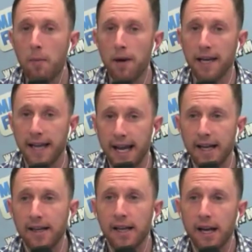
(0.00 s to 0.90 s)
But
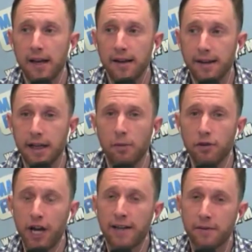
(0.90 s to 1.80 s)
again, the
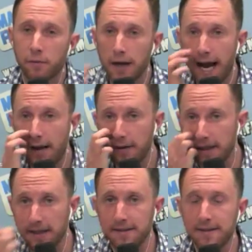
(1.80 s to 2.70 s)
objective
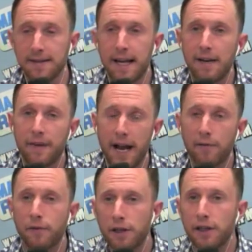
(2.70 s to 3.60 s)
reality is is that if
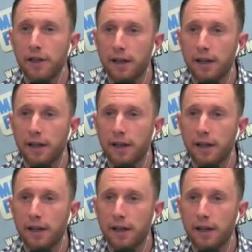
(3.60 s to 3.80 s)
every